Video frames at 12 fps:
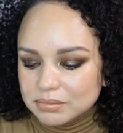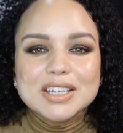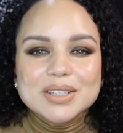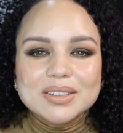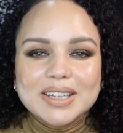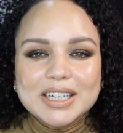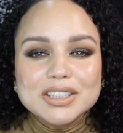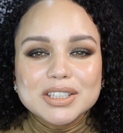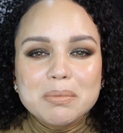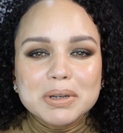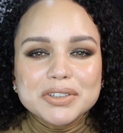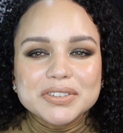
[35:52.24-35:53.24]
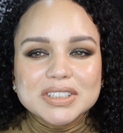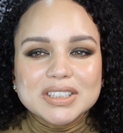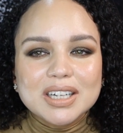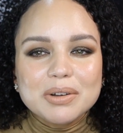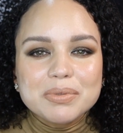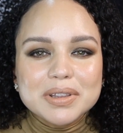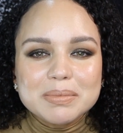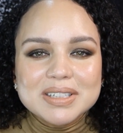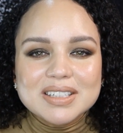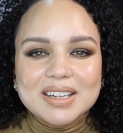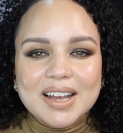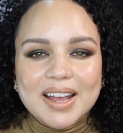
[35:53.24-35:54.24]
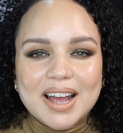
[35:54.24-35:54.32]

So thank you so much for chilling with me today.